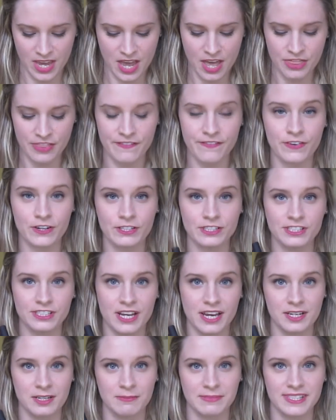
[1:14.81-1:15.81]
The first
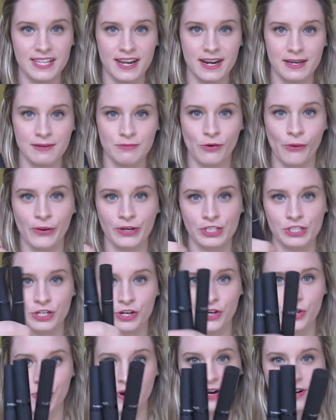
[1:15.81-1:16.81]
items that I'm going to show
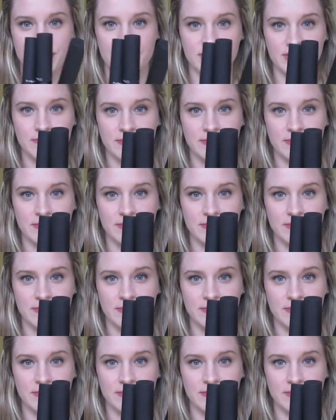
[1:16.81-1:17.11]
you are these